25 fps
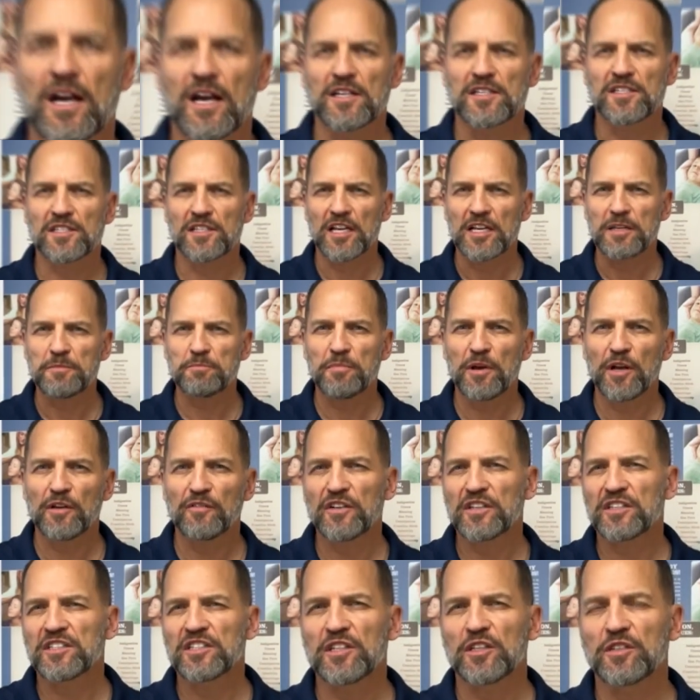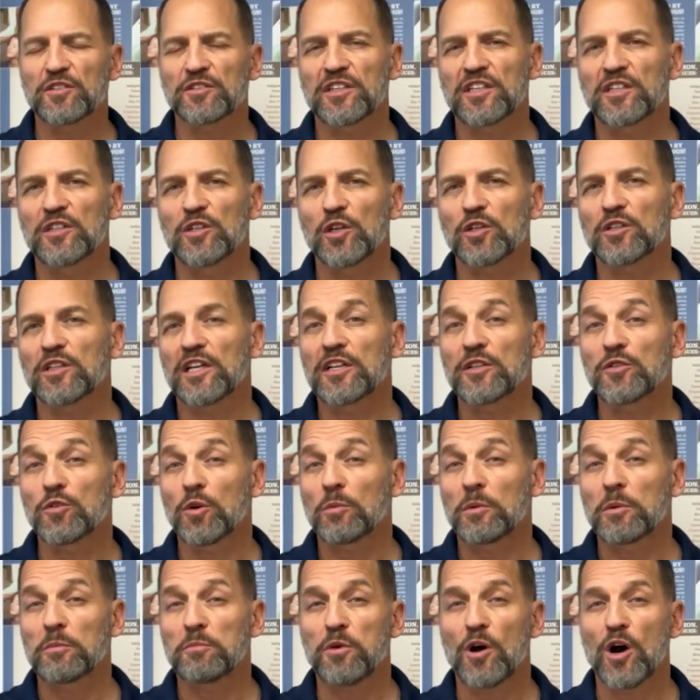A slight pelvic tilt can look like
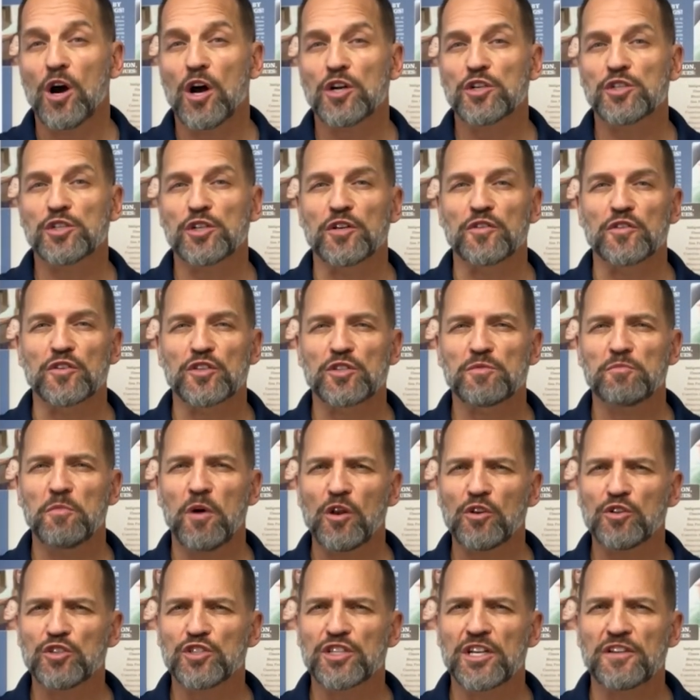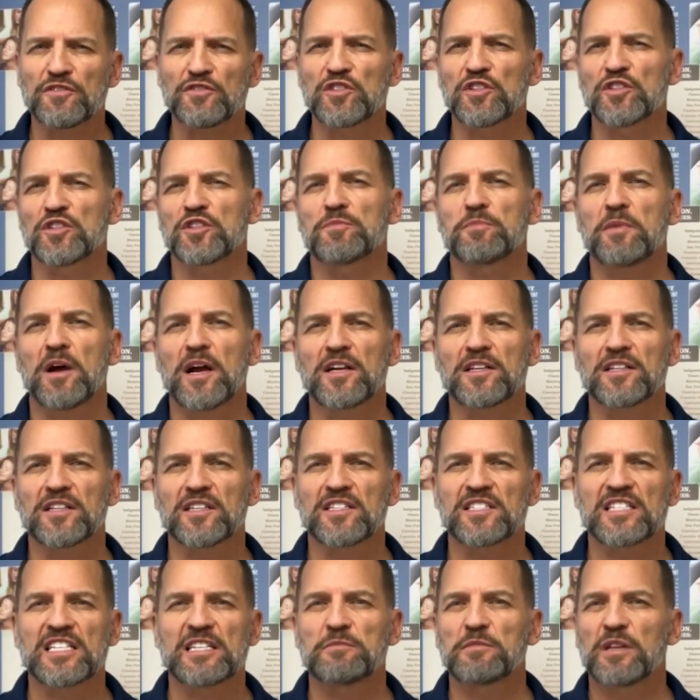normal posture, and the small shifts in the spine
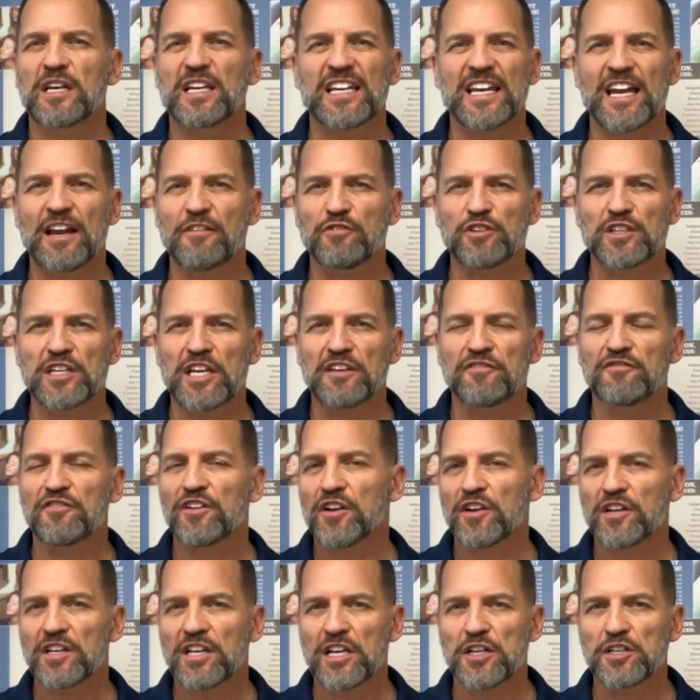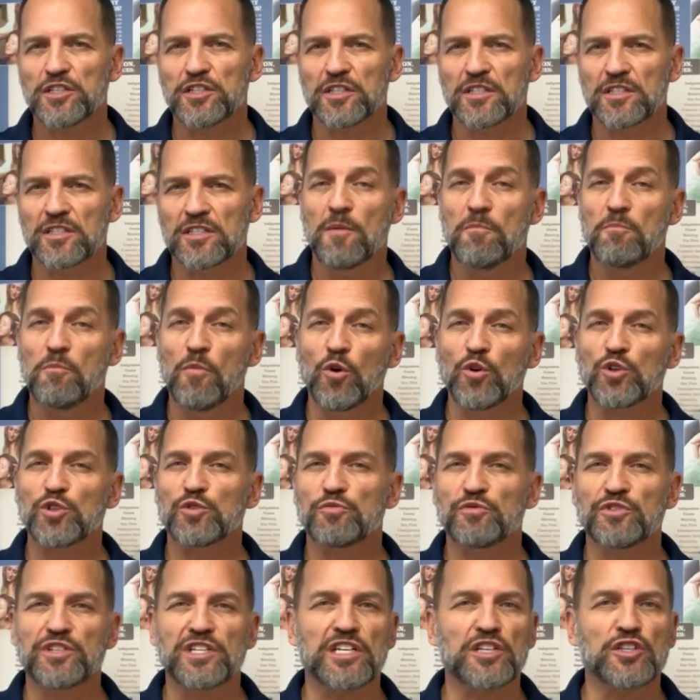can seem like everyday variation. Most
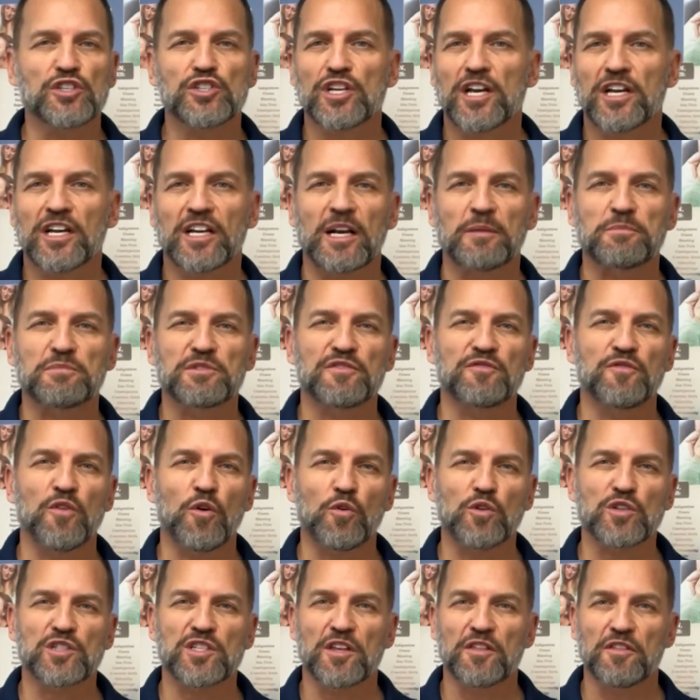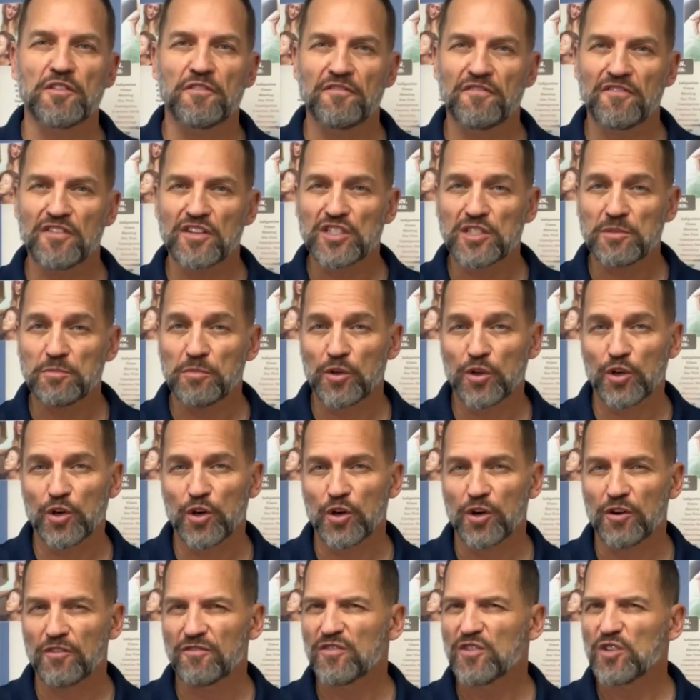routine checkups focus on the visible
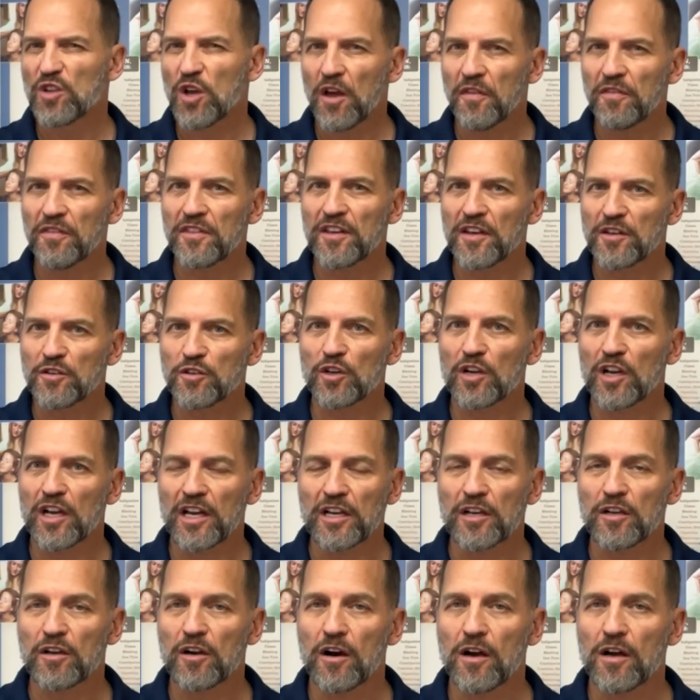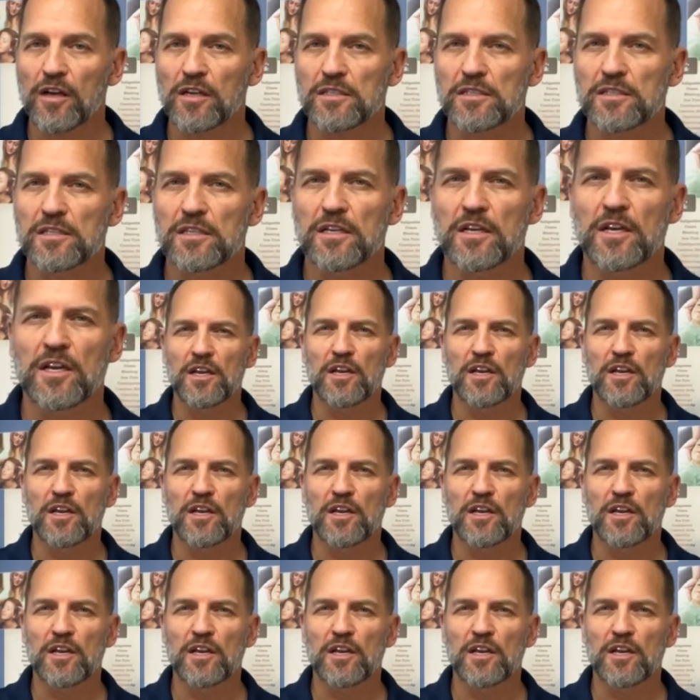curve, not the underlying cause,